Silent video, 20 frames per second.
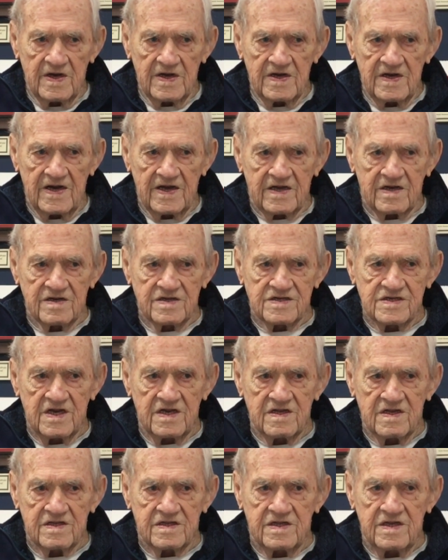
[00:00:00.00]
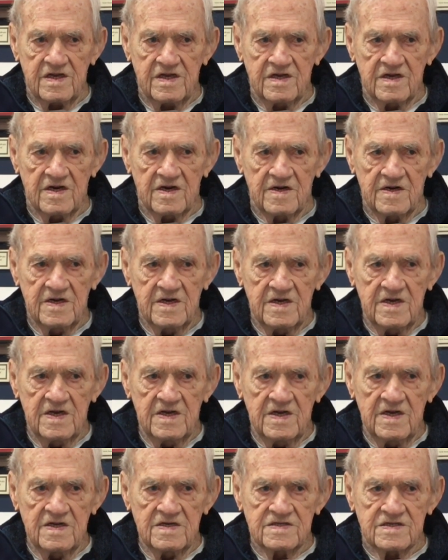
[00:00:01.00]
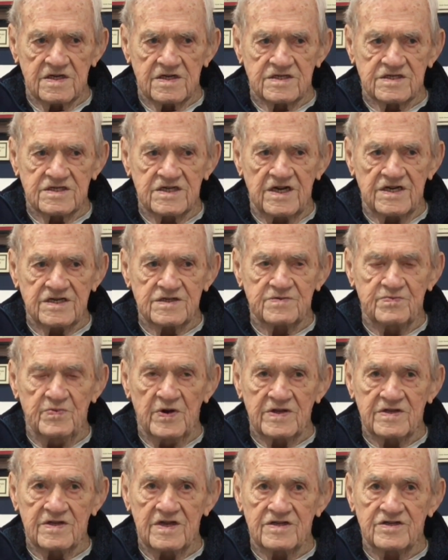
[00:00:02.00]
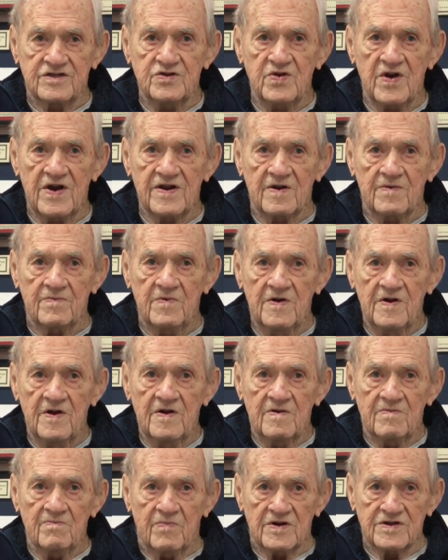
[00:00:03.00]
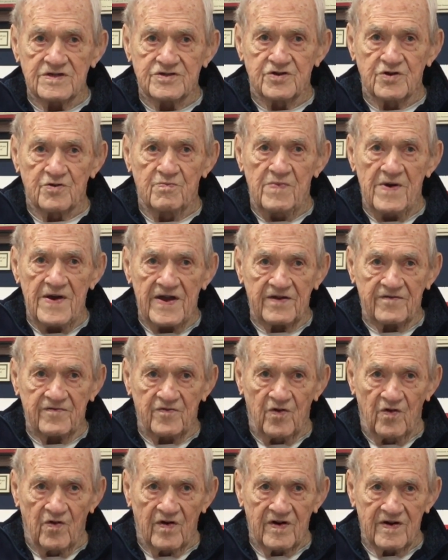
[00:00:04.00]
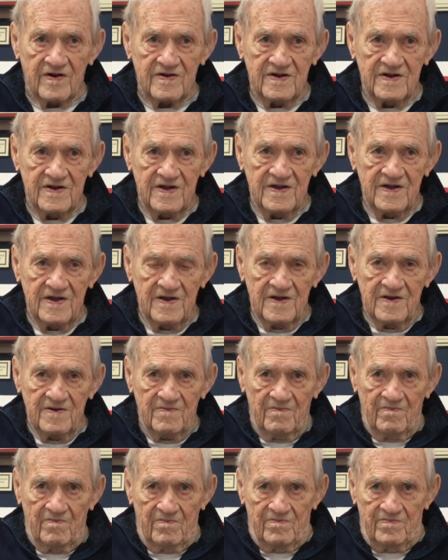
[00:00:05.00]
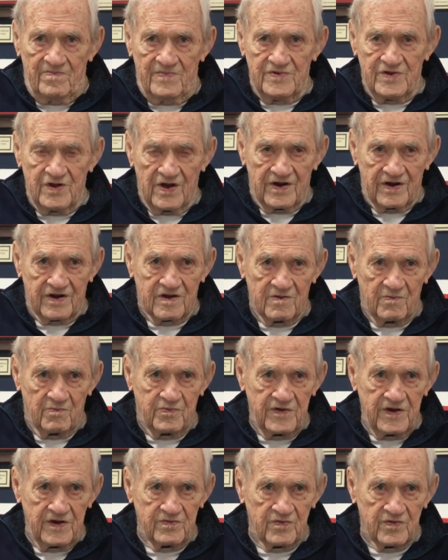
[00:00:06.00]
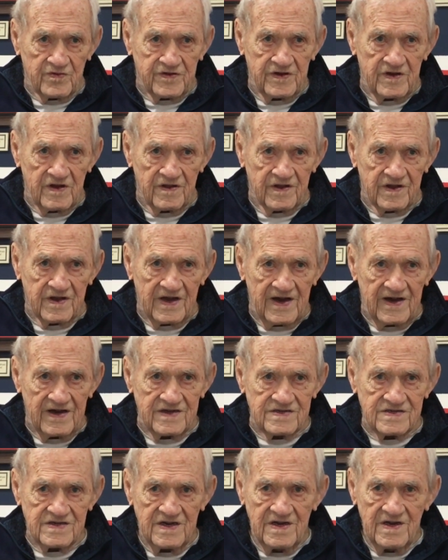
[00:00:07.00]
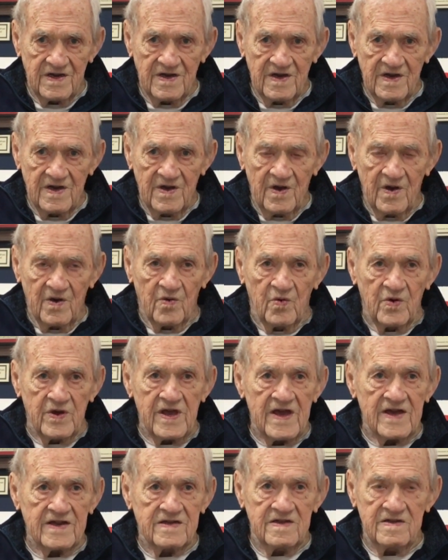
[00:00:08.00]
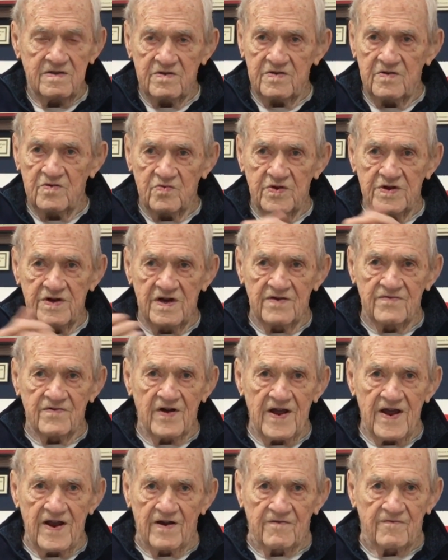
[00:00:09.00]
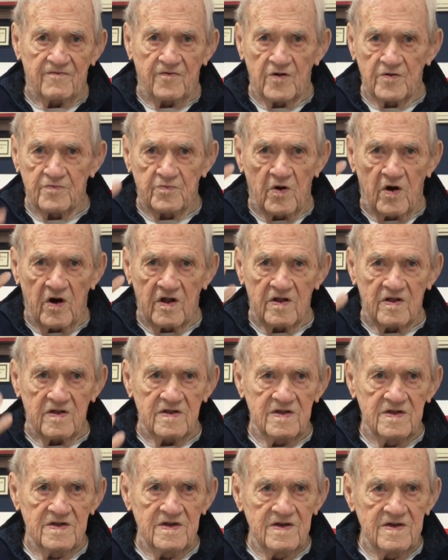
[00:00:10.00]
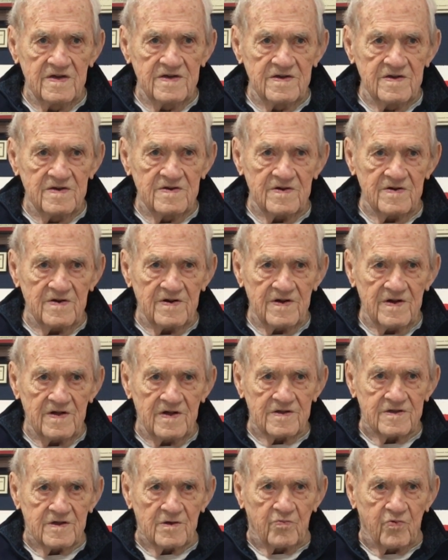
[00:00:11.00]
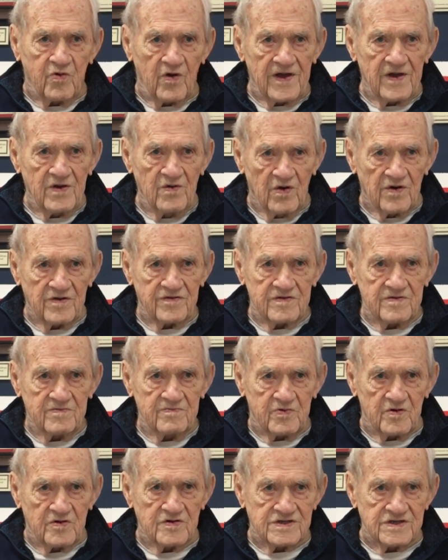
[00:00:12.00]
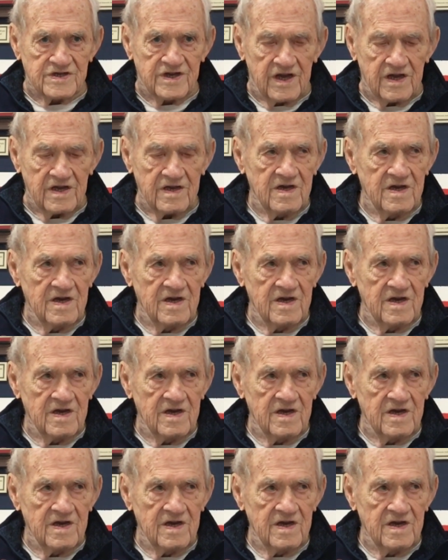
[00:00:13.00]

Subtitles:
I could see that the success meant that you had to bust your back for it. You had to compete with the other guys. We never had a football to play with per se